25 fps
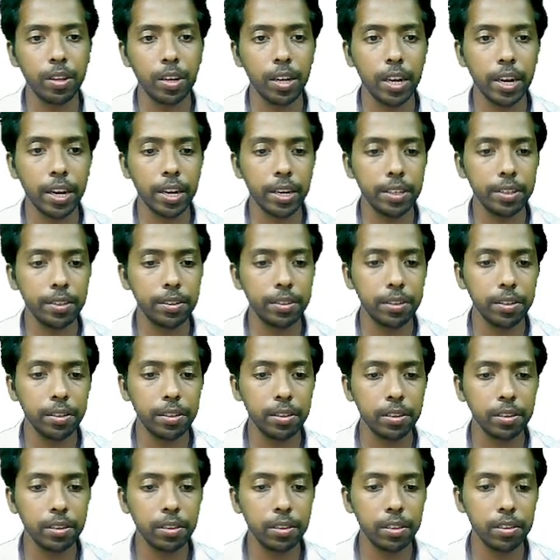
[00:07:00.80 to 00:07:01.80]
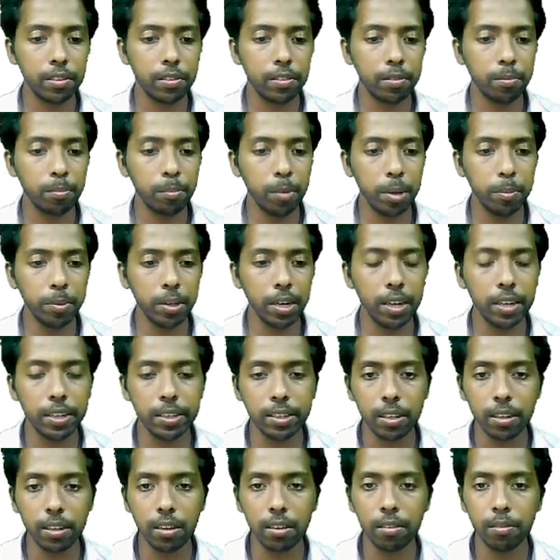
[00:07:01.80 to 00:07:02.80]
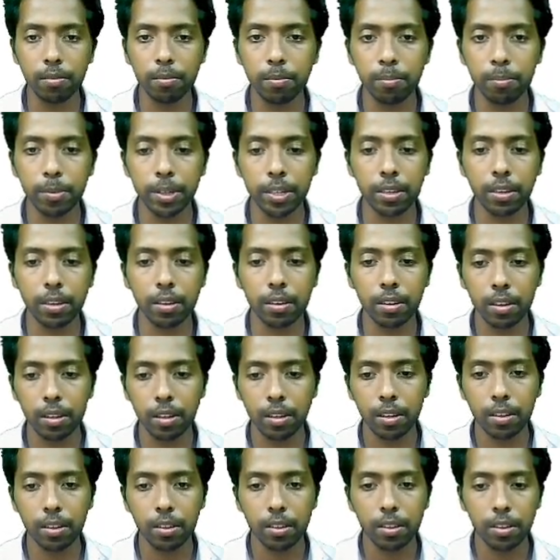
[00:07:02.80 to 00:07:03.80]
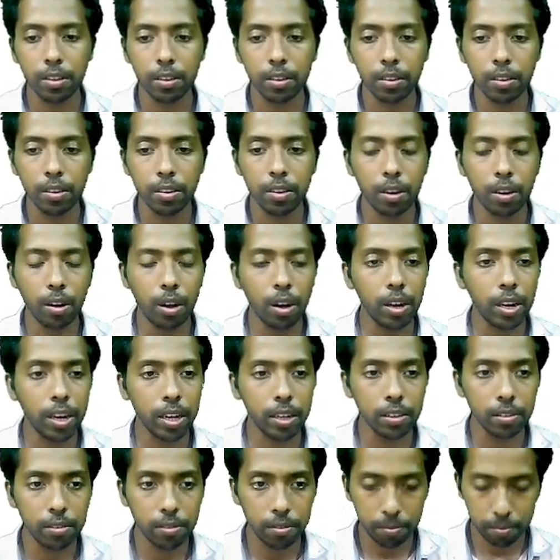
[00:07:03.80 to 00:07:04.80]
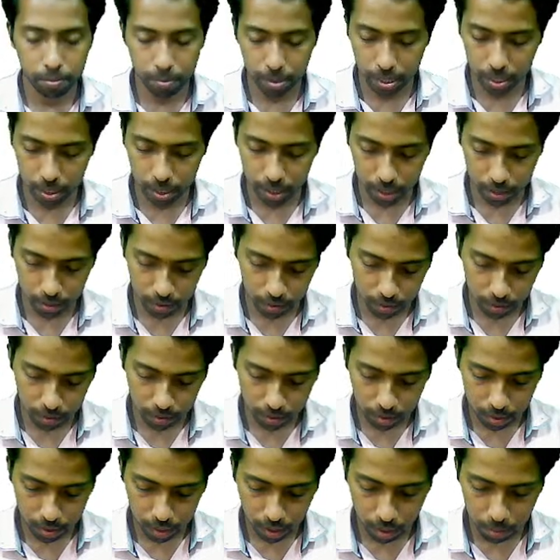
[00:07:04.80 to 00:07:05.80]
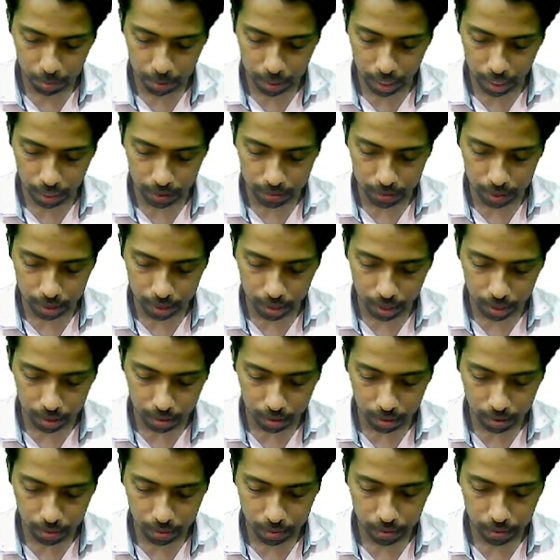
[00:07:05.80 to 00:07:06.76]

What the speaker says: and this may be a little bit longer, but yes, tell me the answer here.